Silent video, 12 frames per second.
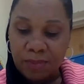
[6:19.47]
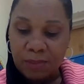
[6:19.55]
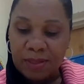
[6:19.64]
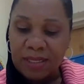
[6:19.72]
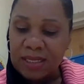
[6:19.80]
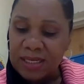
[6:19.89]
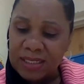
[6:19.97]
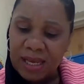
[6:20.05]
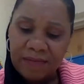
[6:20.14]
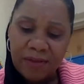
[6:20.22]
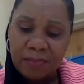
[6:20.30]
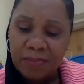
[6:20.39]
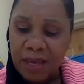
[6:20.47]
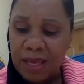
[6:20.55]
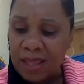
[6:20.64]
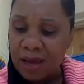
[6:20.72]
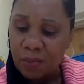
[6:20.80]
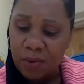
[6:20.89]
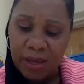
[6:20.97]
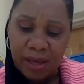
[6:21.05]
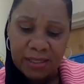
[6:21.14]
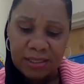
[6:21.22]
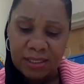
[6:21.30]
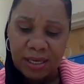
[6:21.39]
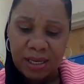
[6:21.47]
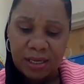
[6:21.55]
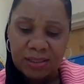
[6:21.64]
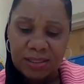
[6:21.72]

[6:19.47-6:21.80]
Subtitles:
But it doesn't have to be that way, I said,